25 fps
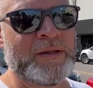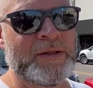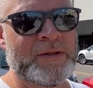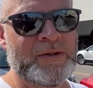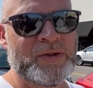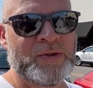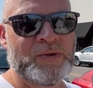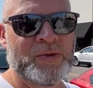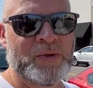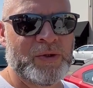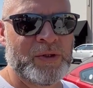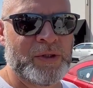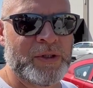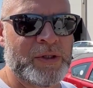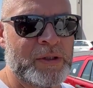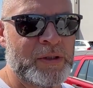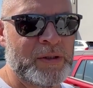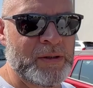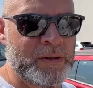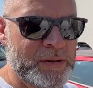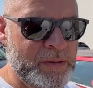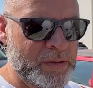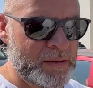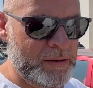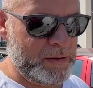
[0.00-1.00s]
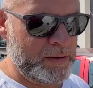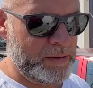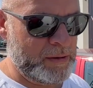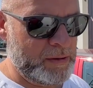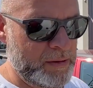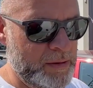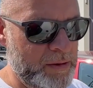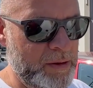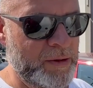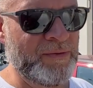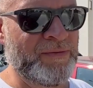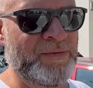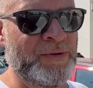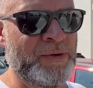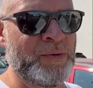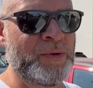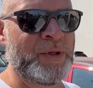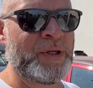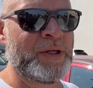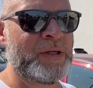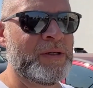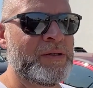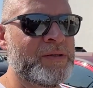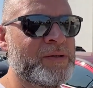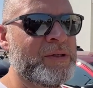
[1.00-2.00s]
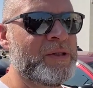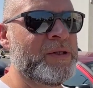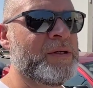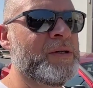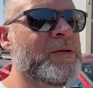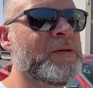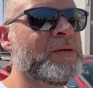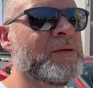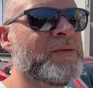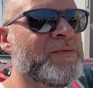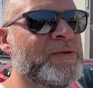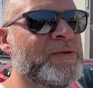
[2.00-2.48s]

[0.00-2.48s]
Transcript: enjoy a few days here